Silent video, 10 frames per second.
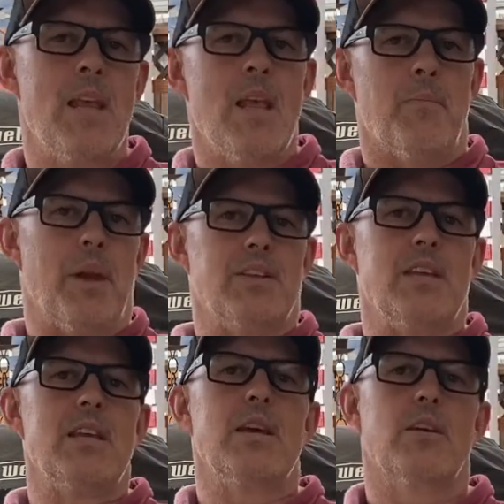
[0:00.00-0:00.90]
But
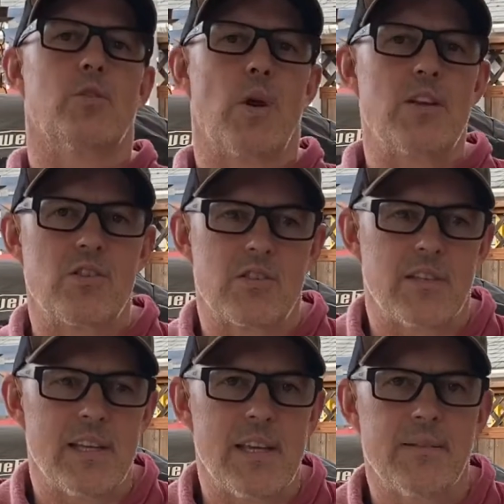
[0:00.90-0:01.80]
he
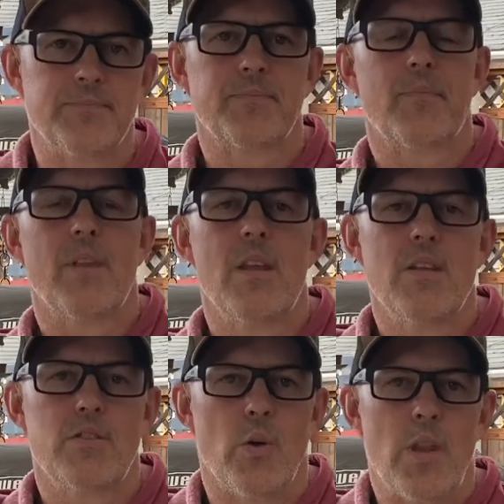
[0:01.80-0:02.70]
graciously
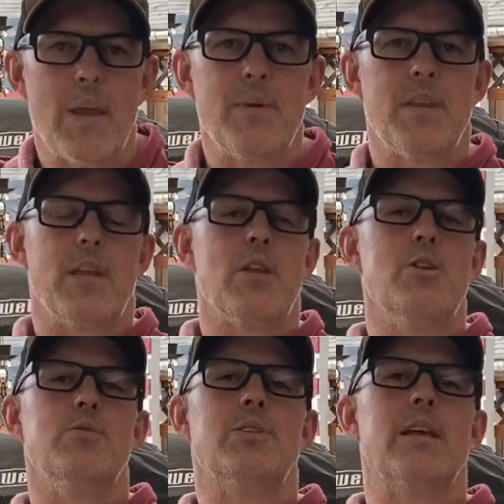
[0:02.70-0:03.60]
told Amy that
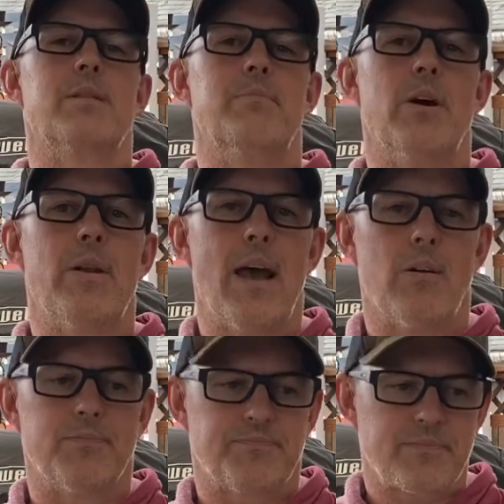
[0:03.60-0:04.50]
he would take the boat
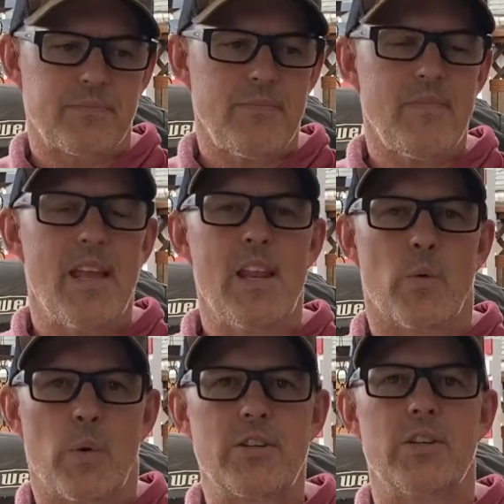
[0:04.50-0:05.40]
out, and
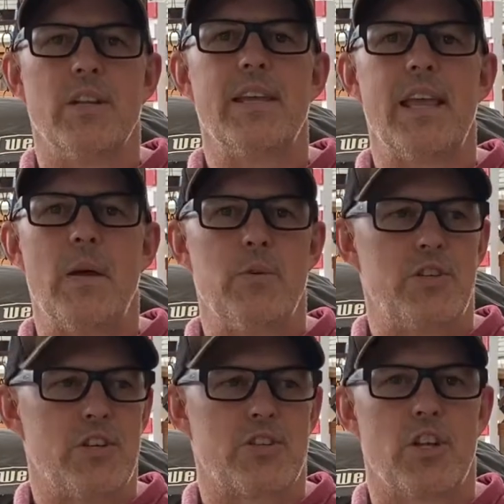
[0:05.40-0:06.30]
originally it was
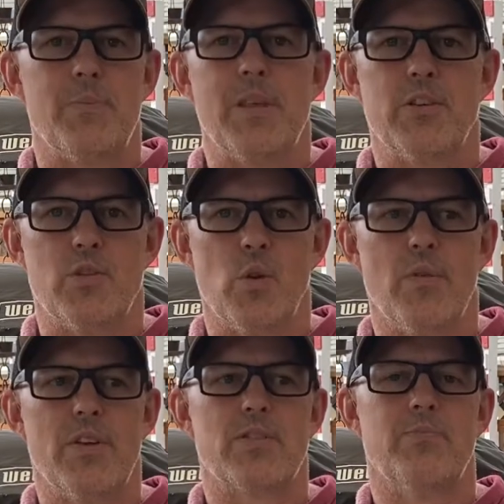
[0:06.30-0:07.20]
just going to be the two
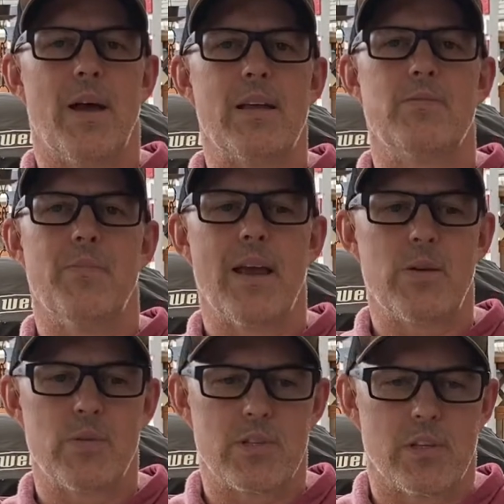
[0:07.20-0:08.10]
of us.
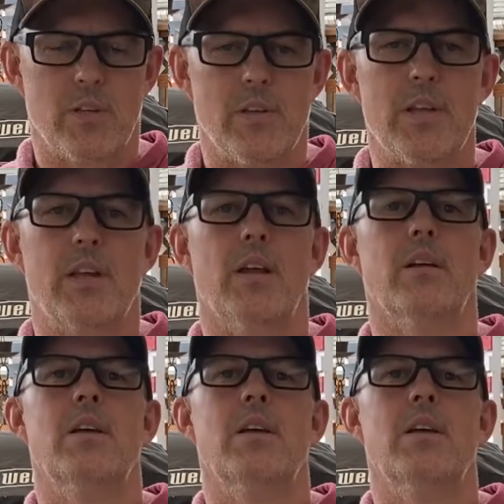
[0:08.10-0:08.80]
Mike was literally going to